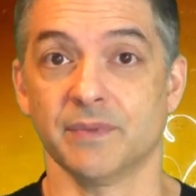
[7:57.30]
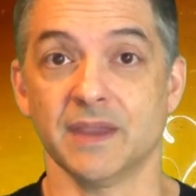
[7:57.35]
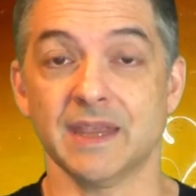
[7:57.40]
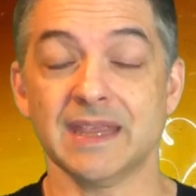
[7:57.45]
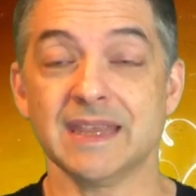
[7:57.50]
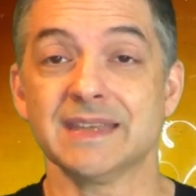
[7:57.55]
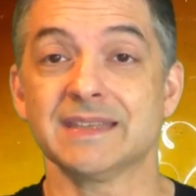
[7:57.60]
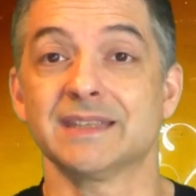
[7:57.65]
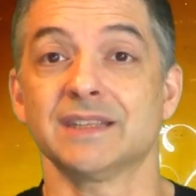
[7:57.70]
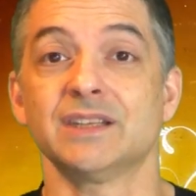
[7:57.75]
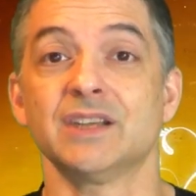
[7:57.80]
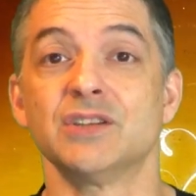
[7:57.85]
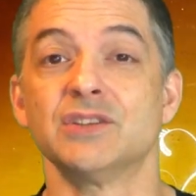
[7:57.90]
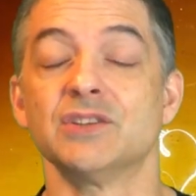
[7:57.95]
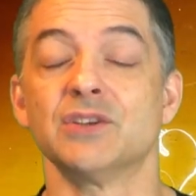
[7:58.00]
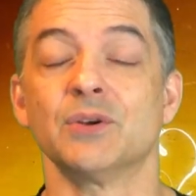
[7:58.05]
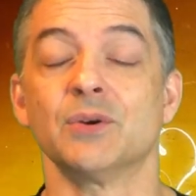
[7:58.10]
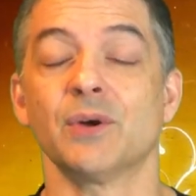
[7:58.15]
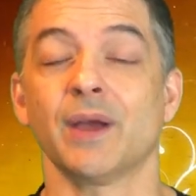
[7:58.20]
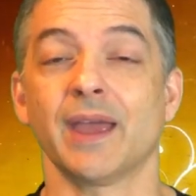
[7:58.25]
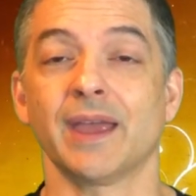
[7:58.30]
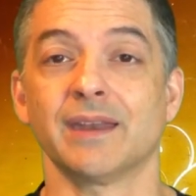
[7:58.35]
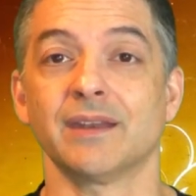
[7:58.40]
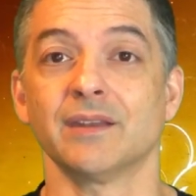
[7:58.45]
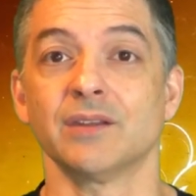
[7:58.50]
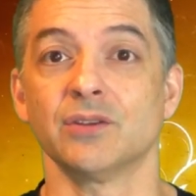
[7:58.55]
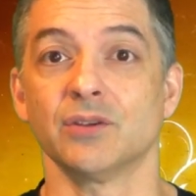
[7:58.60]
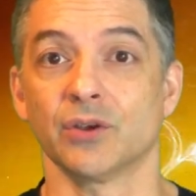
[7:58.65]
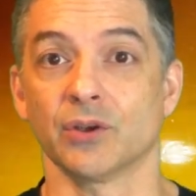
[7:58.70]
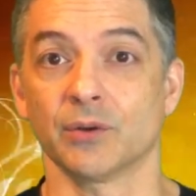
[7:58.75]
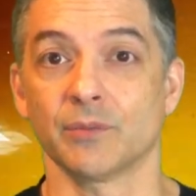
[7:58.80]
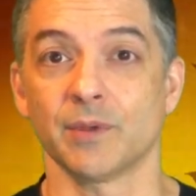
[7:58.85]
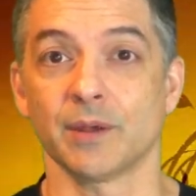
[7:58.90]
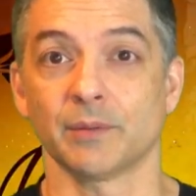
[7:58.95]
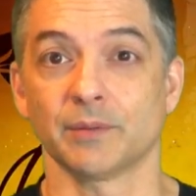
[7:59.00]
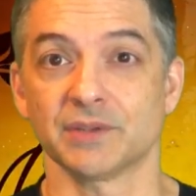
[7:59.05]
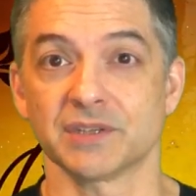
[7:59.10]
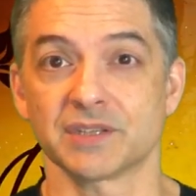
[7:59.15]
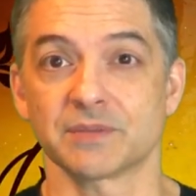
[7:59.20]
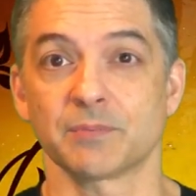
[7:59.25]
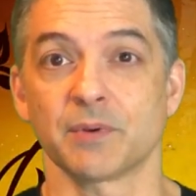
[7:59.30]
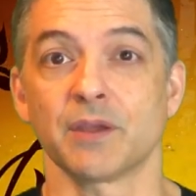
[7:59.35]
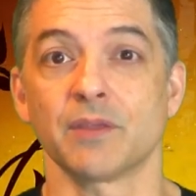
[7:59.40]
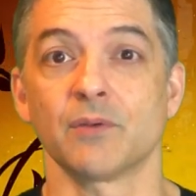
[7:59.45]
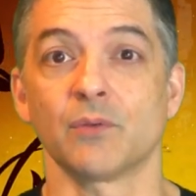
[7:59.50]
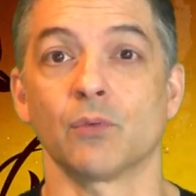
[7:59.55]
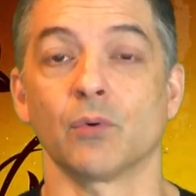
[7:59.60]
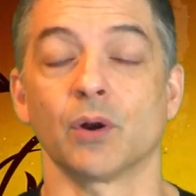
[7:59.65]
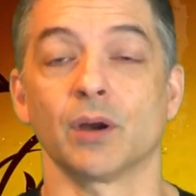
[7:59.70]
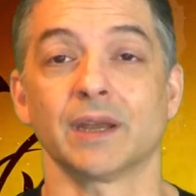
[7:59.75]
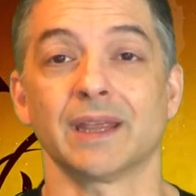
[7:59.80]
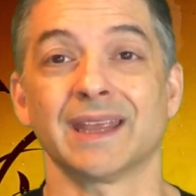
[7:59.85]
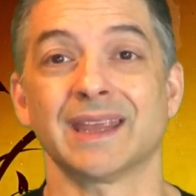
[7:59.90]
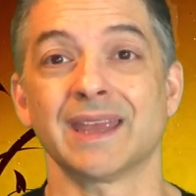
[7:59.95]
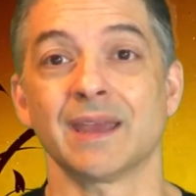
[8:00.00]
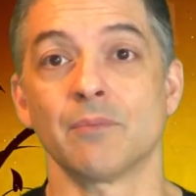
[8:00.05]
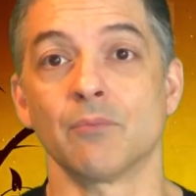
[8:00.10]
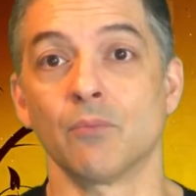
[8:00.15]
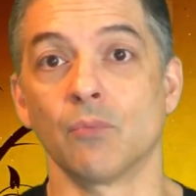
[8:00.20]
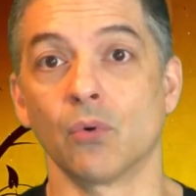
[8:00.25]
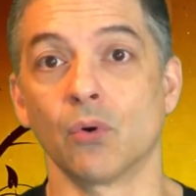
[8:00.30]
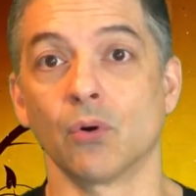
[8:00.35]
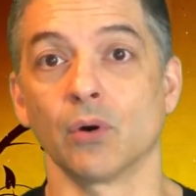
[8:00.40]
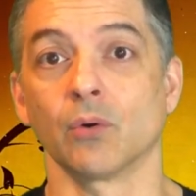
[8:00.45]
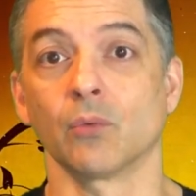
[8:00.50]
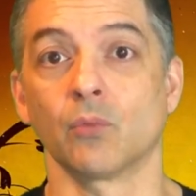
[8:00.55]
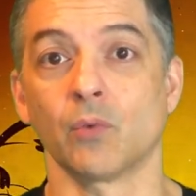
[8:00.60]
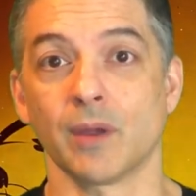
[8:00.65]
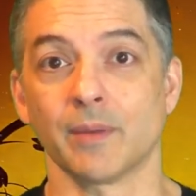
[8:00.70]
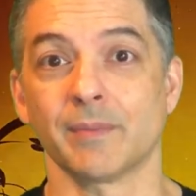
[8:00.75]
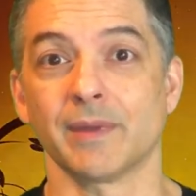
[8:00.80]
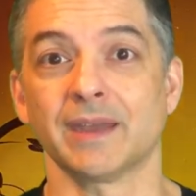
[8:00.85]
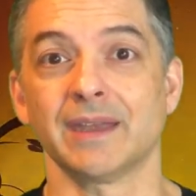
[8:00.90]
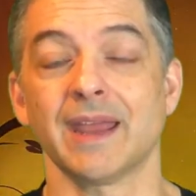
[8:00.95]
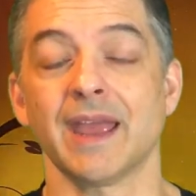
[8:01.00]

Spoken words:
easy to do, and you're going to be able to spread the word and get more women